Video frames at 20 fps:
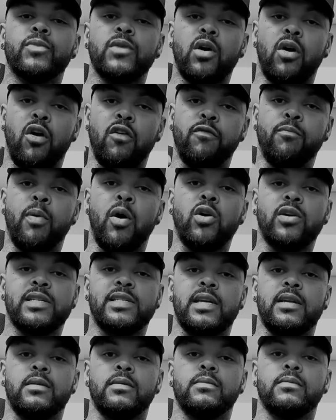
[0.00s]
of
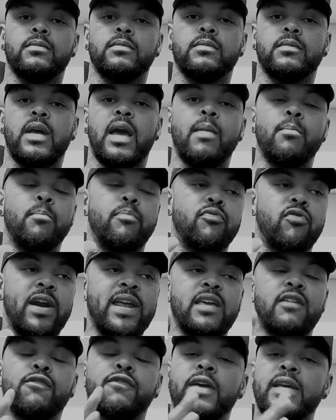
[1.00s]
boxing and
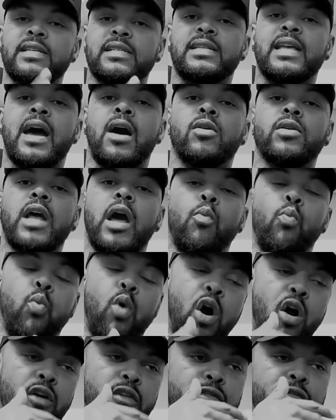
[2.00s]
break things down and
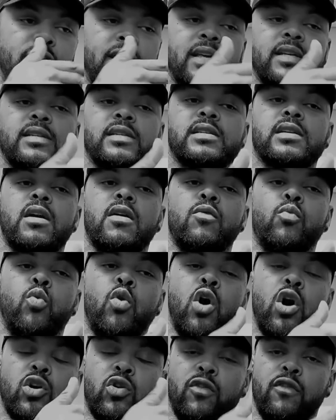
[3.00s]
work
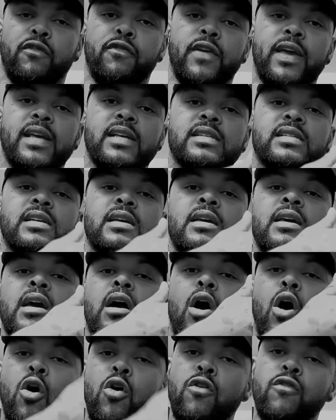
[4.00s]
on things
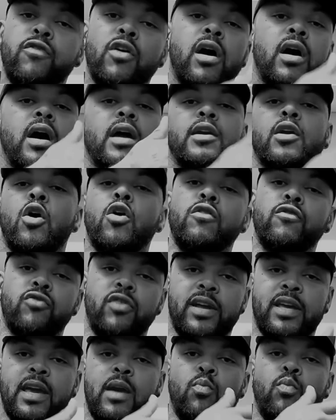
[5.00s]
over and over
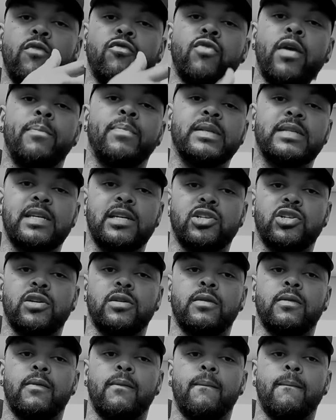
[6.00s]
again with repetition.